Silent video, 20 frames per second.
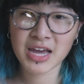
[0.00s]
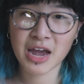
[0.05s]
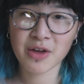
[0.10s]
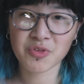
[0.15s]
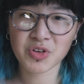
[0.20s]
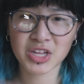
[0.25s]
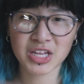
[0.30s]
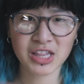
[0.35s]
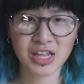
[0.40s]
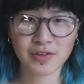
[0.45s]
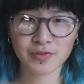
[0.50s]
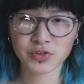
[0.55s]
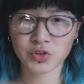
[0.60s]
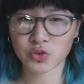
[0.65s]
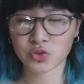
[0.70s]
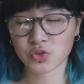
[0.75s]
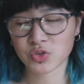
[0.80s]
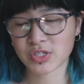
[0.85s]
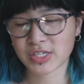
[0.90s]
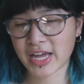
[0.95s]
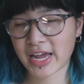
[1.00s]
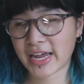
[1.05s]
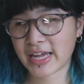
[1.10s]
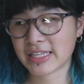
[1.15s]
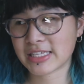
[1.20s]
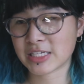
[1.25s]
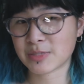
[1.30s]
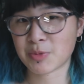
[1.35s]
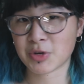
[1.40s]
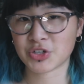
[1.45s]
I really love social
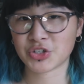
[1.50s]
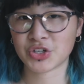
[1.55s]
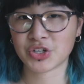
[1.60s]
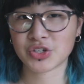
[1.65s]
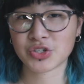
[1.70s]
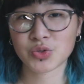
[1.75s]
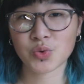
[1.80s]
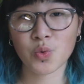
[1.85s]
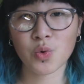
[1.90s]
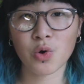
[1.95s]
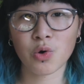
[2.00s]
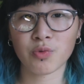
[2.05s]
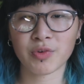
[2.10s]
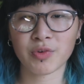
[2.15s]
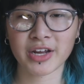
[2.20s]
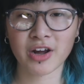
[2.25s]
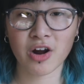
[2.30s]
science, especially in school,